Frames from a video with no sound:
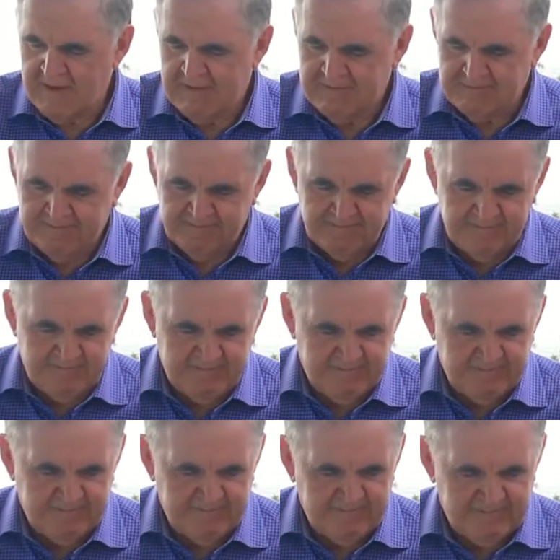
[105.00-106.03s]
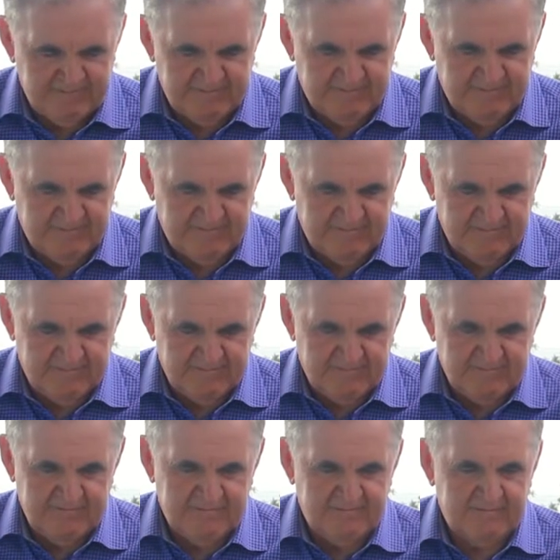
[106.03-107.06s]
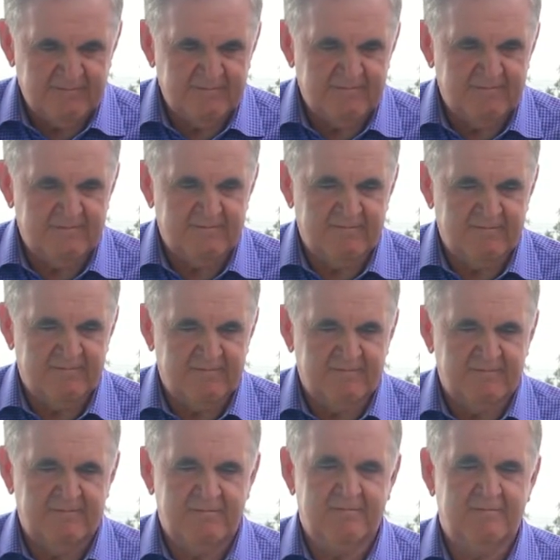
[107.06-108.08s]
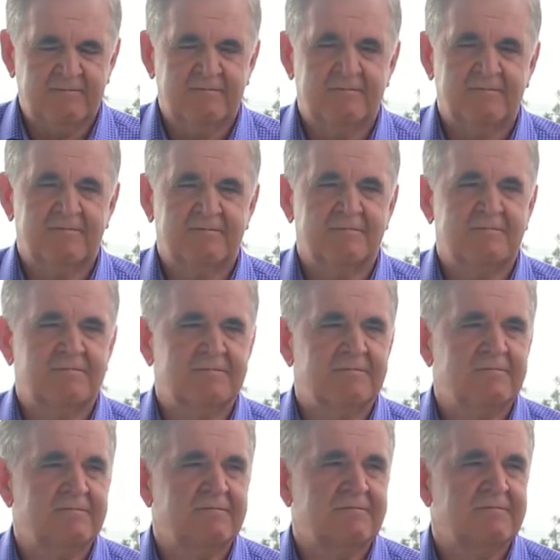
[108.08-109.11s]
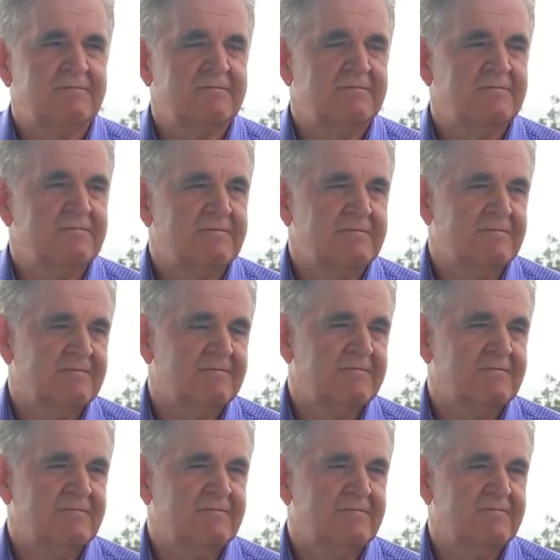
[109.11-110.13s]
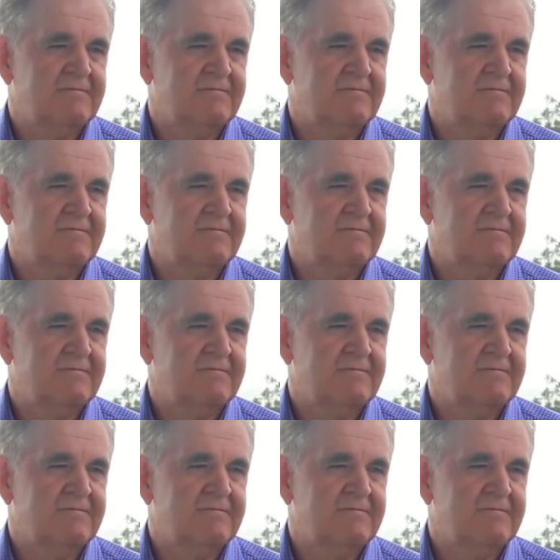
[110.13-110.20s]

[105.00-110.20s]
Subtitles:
(not speaking)